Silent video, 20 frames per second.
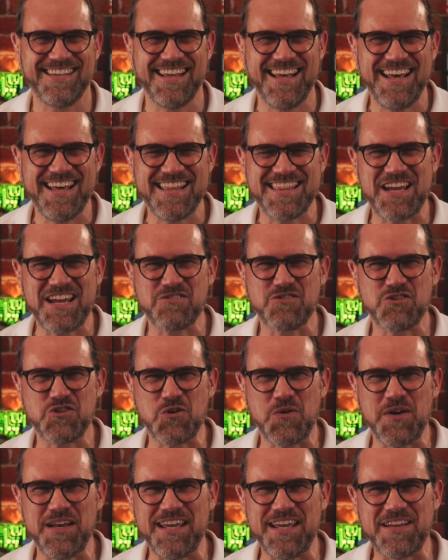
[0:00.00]
Thanks for
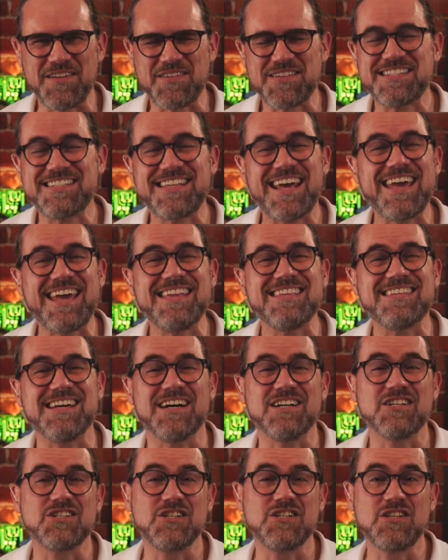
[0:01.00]
joining, stay in
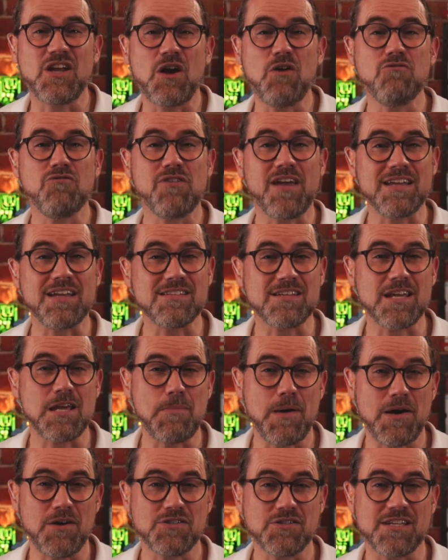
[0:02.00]
touch, and don't forget to keep
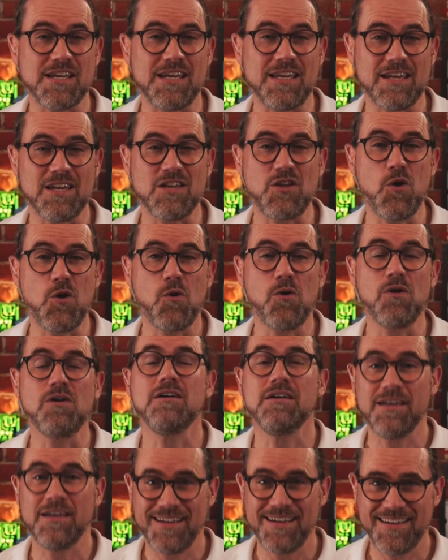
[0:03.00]
asking your
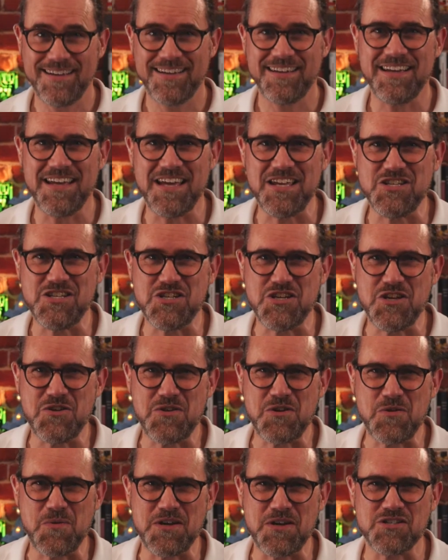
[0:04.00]
engineering
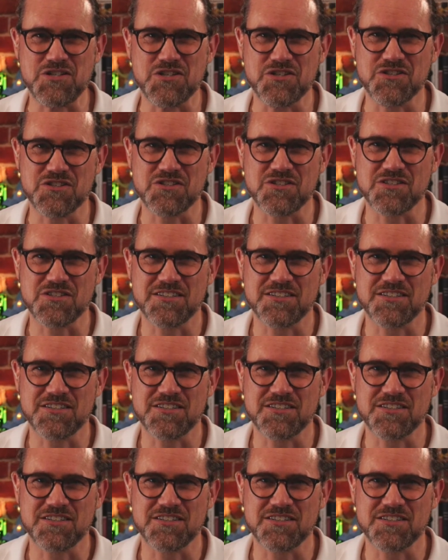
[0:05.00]
questions.